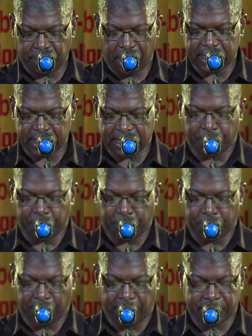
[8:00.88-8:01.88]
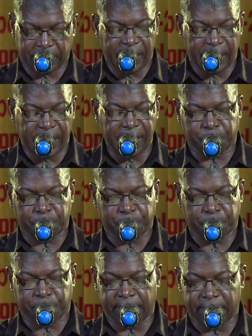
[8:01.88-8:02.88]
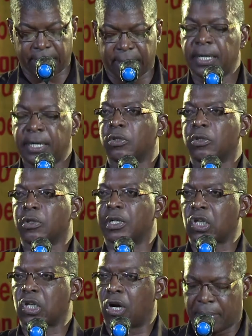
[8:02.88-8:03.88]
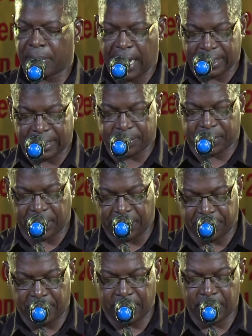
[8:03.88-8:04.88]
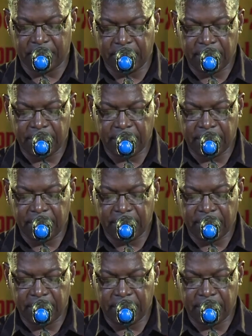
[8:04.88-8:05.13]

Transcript: of the Barbados Labour Party even prior to the Tom Adams era.